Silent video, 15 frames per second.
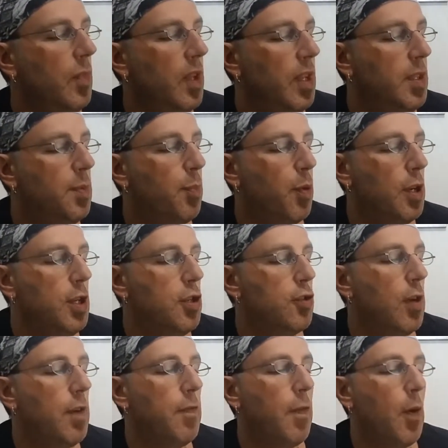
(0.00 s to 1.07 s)
it's pretty
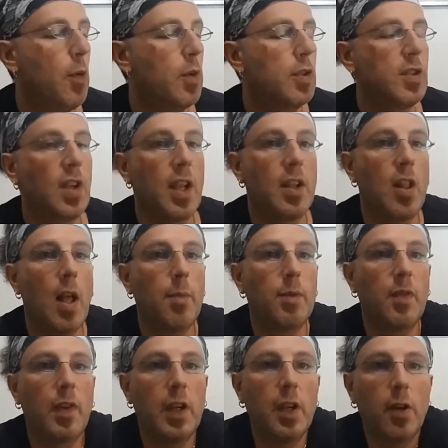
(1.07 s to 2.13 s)
straightforward Cyclops
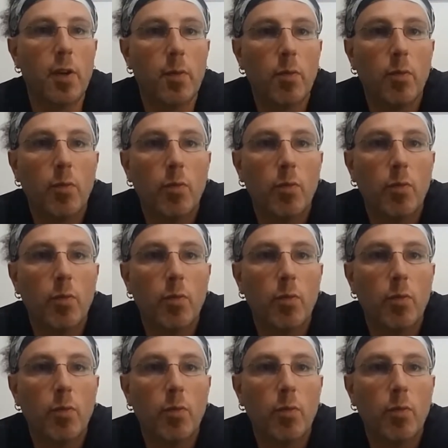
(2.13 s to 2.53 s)
figure.